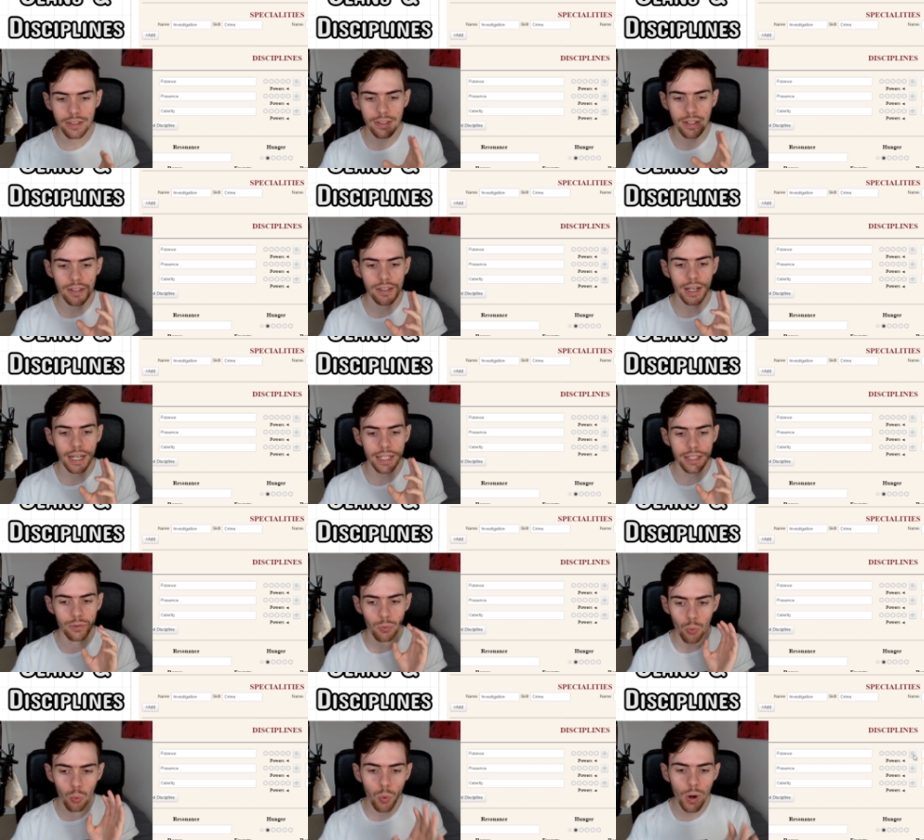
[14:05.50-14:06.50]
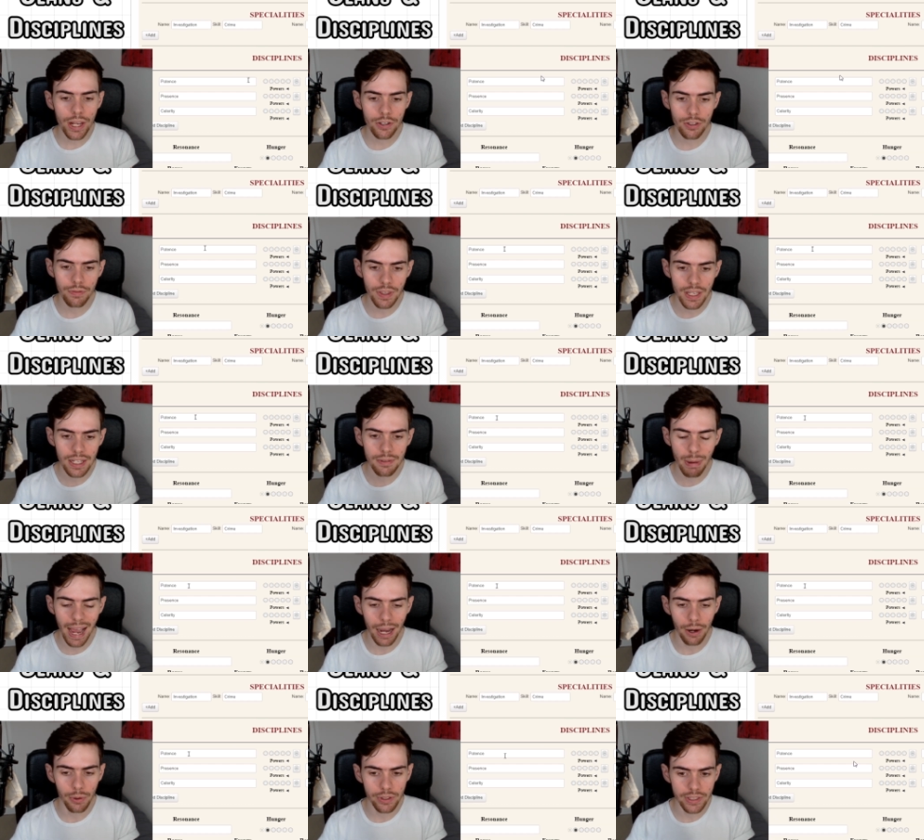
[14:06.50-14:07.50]
is decide which of these
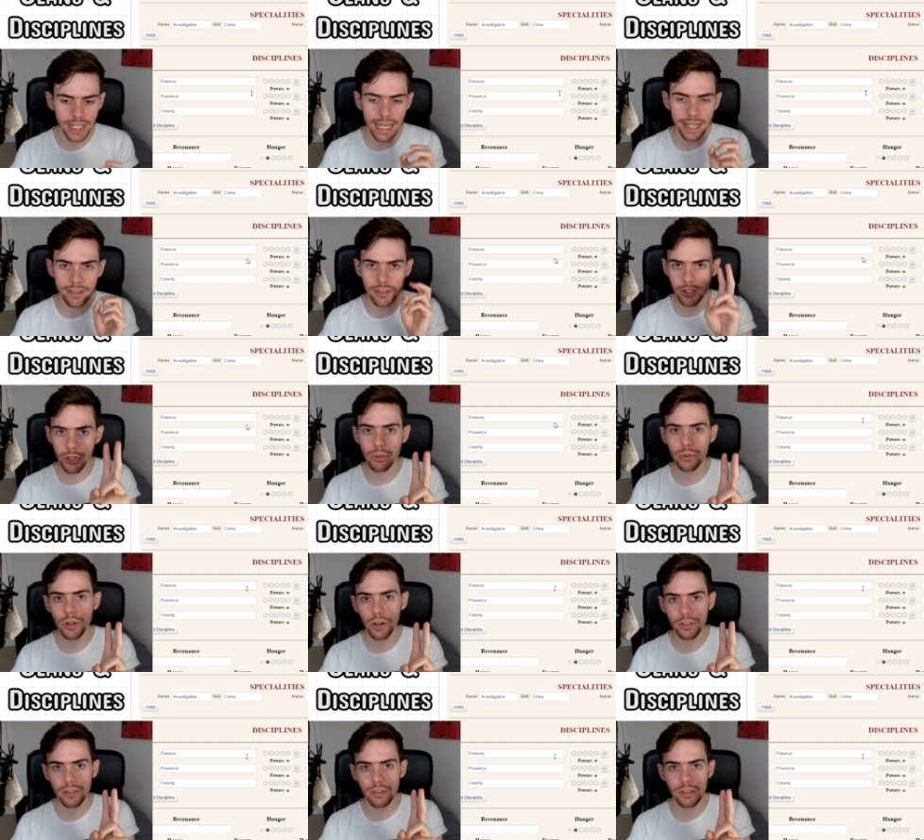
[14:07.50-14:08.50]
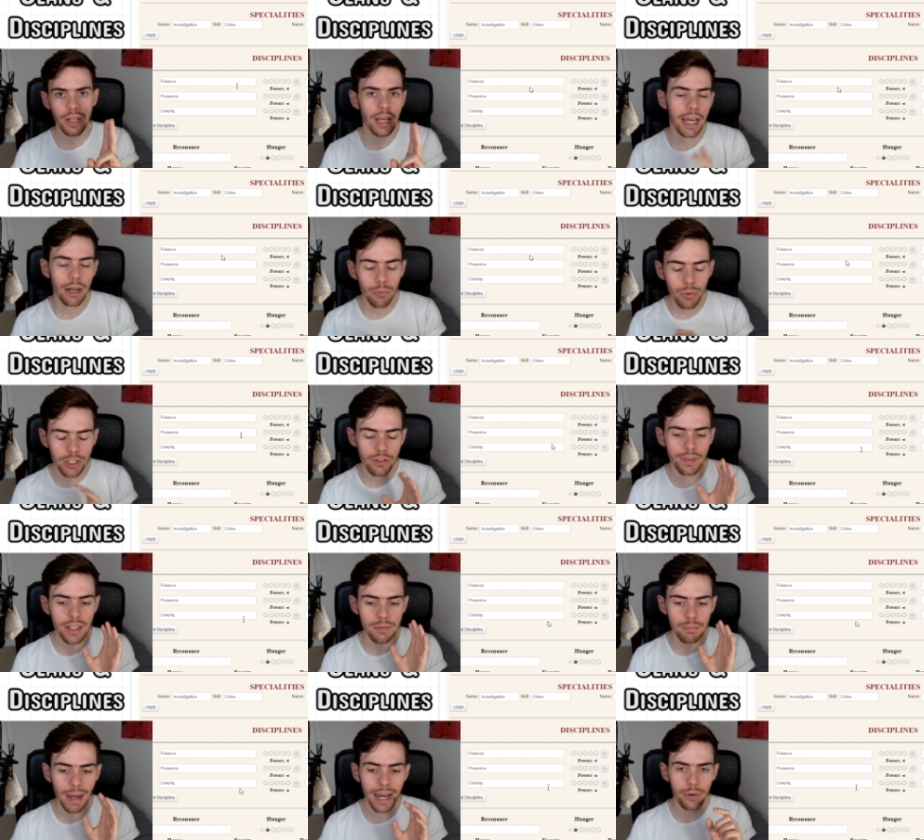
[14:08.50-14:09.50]
powers gets two dots and which of
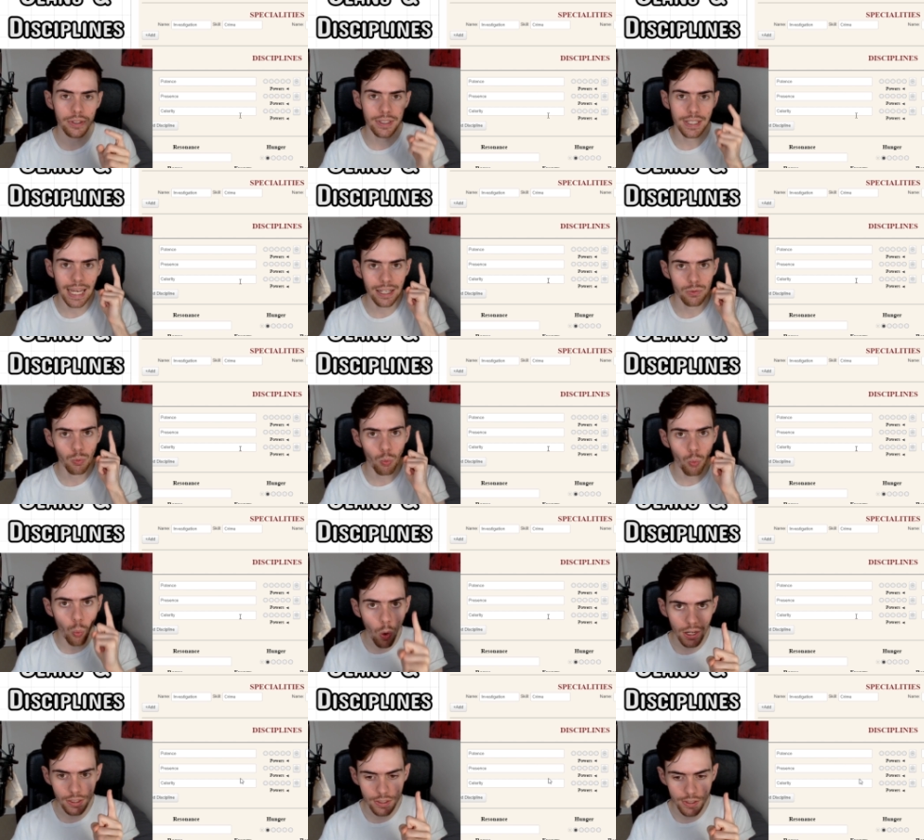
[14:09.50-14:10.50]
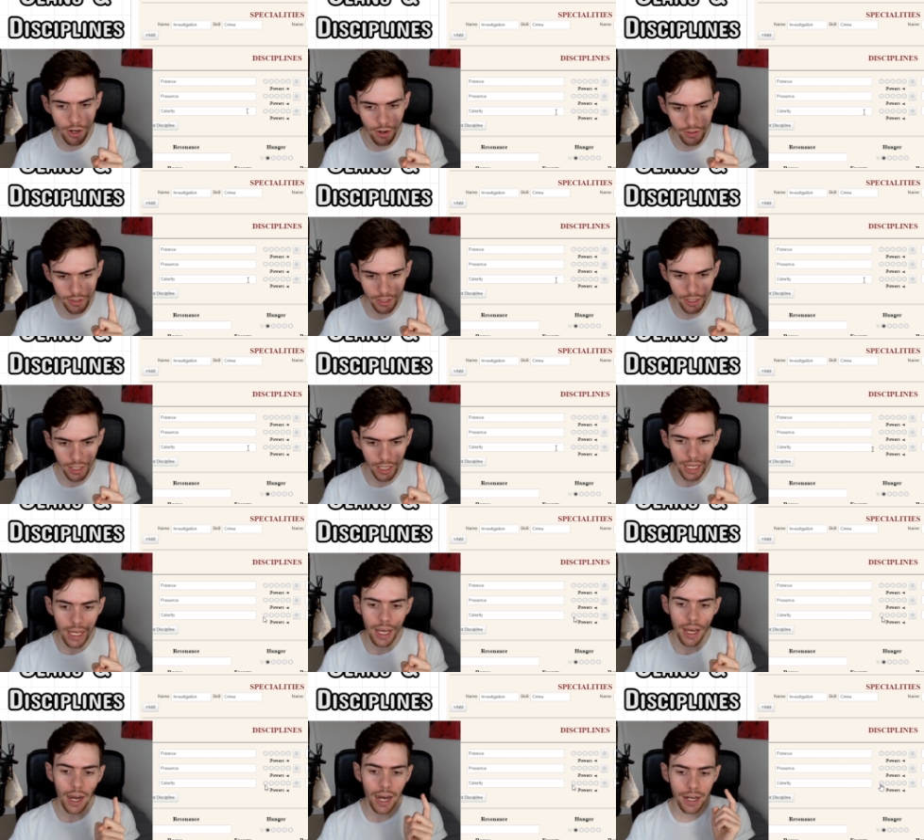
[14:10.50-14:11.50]
these powers gets one dot.
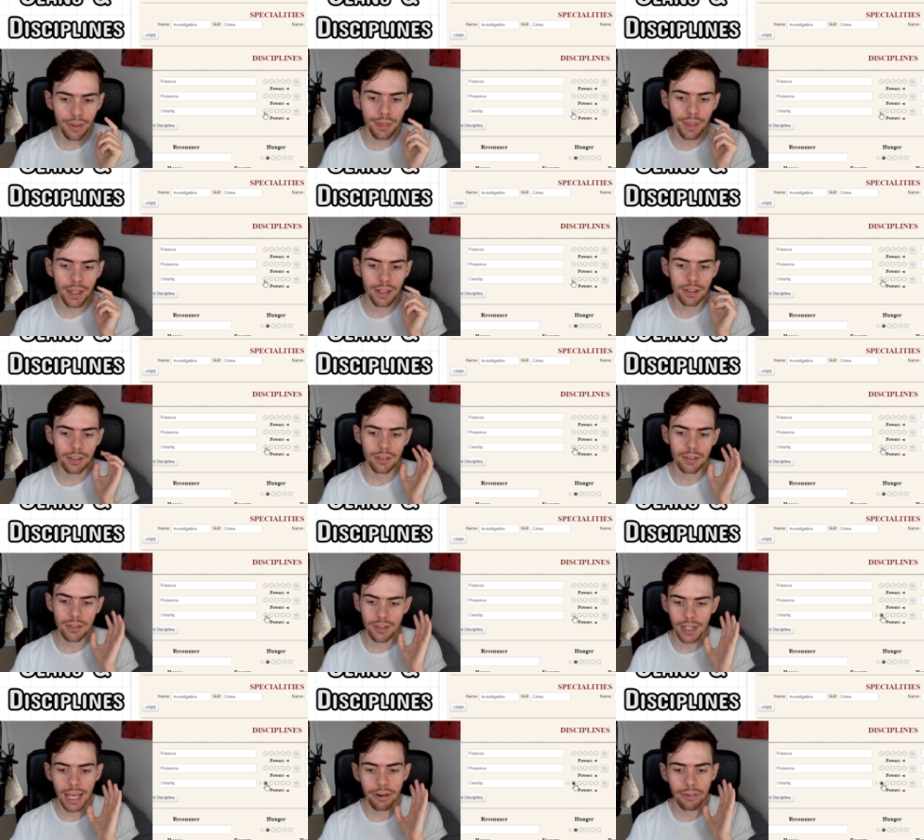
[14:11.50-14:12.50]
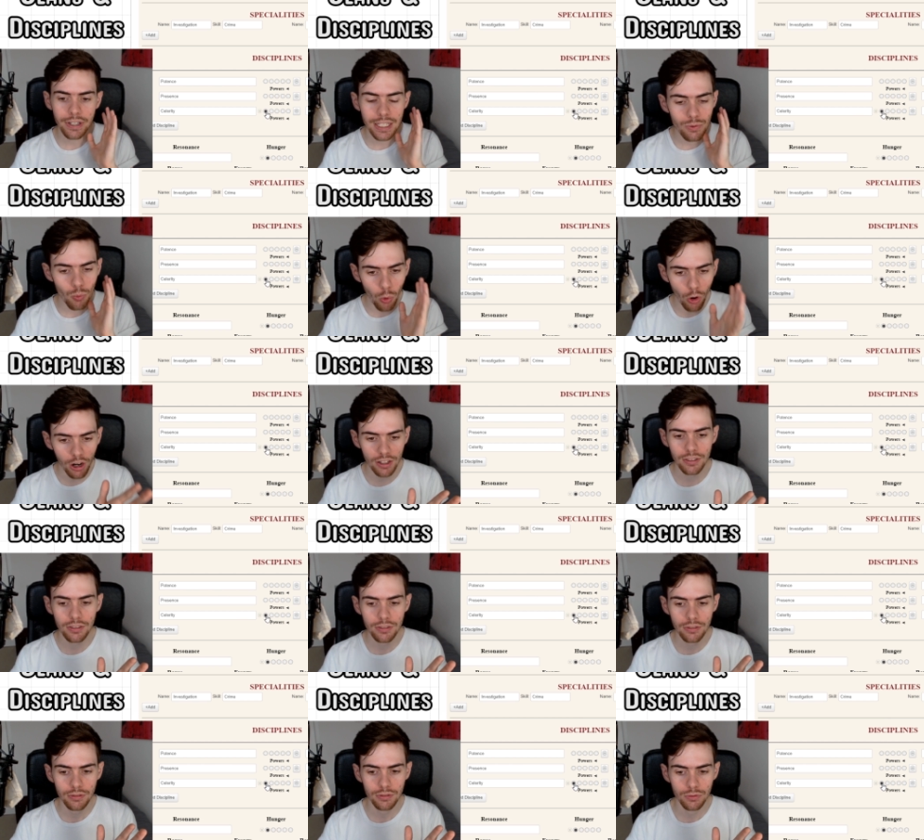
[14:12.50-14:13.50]
I think celerity
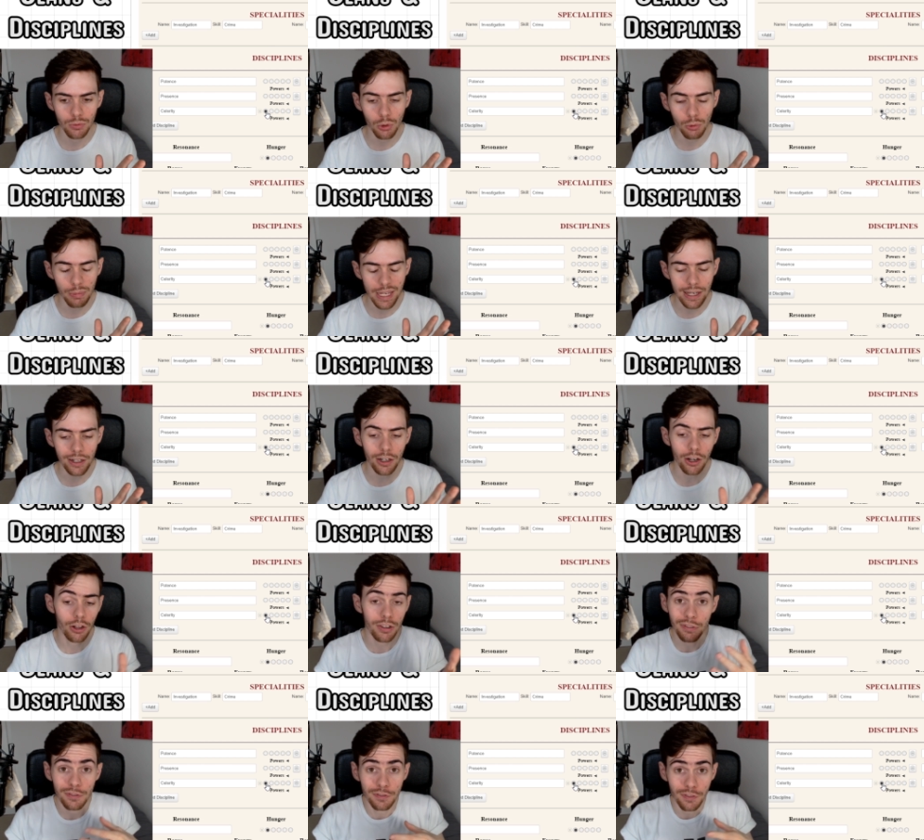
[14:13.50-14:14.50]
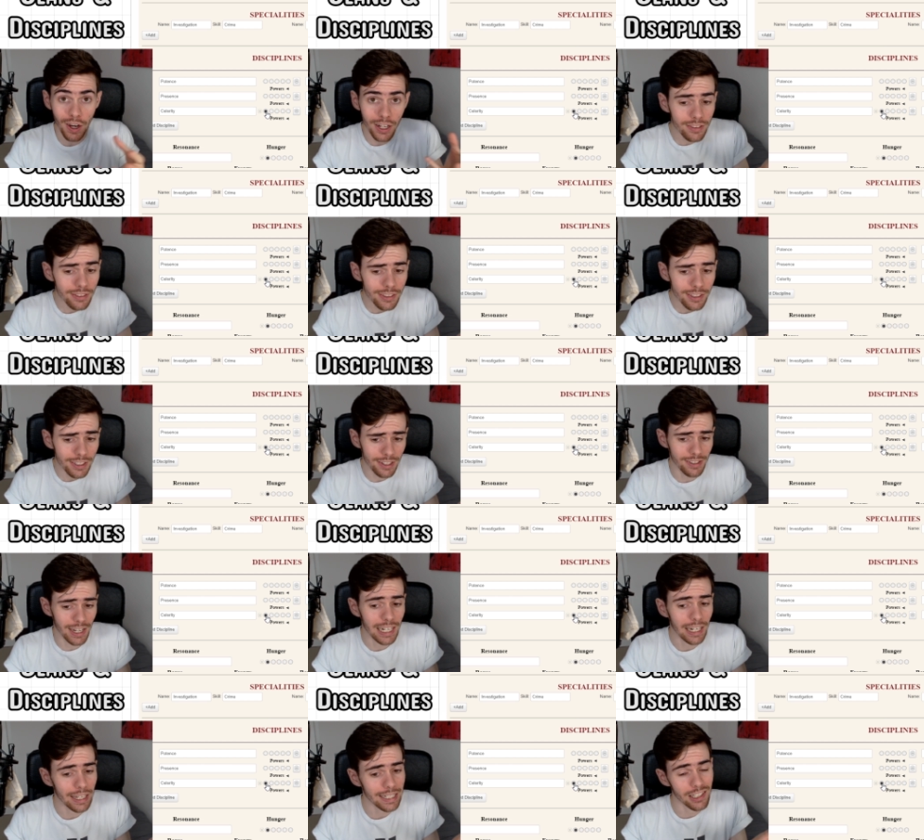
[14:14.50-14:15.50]
one will be a lot of fun because
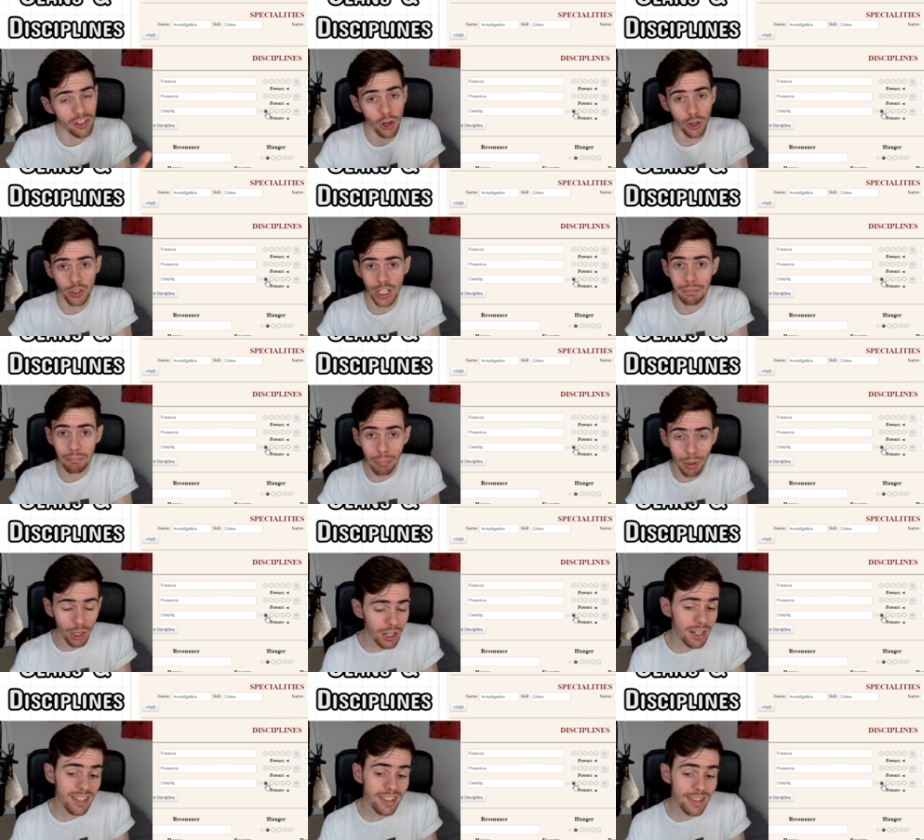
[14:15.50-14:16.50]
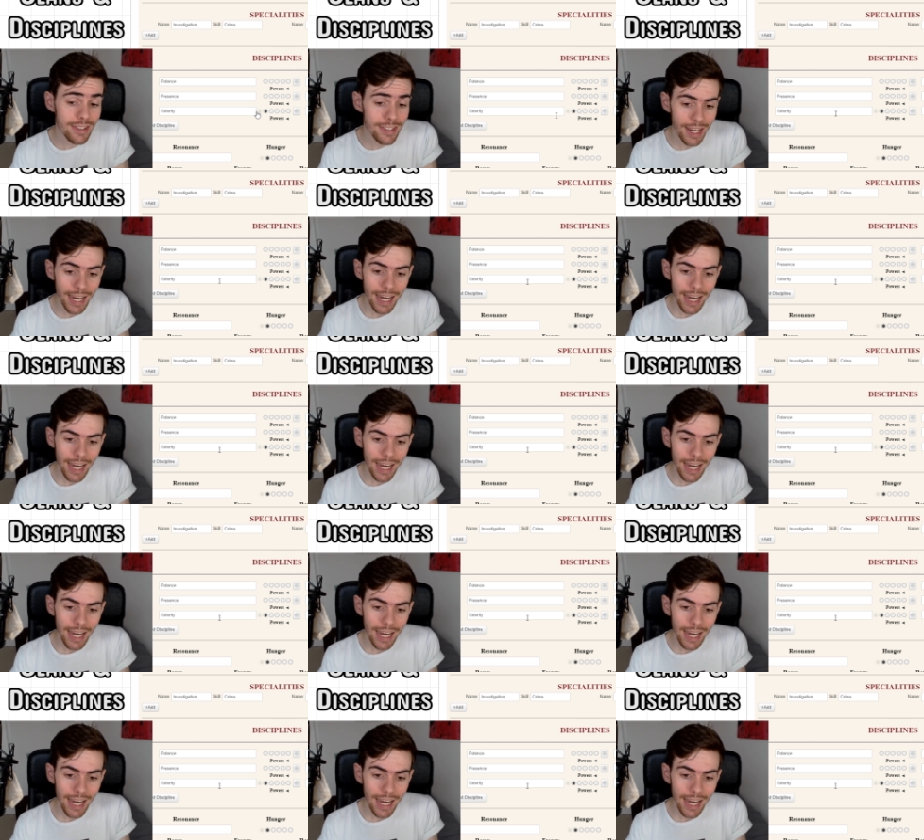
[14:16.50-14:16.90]
I like dodging bullets.